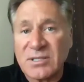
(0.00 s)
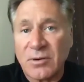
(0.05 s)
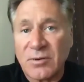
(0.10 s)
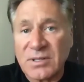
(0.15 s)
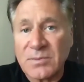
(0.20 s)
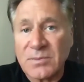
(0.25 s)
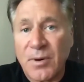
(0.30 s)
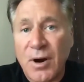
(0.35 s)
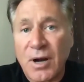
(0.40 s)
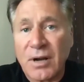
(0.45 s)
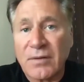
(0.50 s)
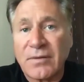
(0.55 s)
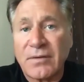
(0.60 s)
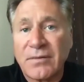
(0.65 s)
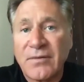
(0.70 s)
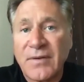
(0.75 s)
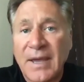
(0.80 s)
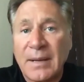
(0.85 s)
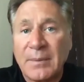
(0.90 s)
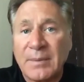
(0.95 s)
So it's part of a
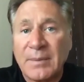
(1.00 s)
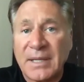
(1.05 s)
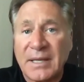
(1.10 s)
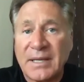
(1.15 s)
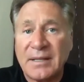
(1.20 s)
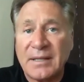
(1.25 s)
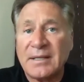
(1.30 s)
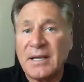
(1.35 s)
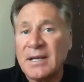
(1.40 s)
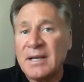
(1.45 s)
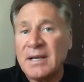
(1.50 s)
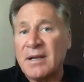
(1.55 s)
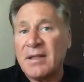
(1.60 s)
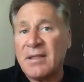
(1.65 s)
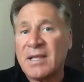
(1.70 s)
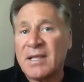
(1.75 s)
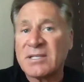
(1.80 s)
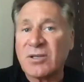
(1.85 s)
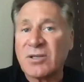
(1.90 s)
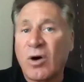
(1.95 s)
family, and
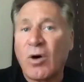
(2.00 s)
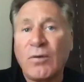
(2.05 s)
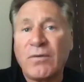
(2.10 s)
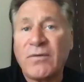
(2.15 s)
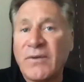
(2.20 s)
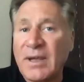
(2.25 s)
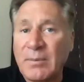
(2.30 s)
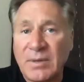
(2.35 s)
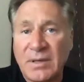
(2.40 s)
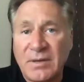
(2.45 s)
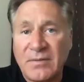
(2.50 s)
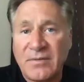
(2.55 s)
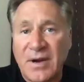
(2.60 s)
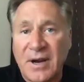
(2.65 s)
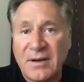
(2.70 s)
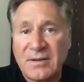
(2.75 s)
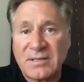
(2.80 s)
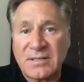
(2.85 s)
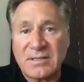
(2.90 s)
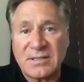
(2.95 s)
it's a whole family of
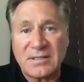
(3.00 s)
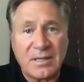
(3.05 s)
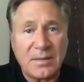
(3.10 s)
viruses.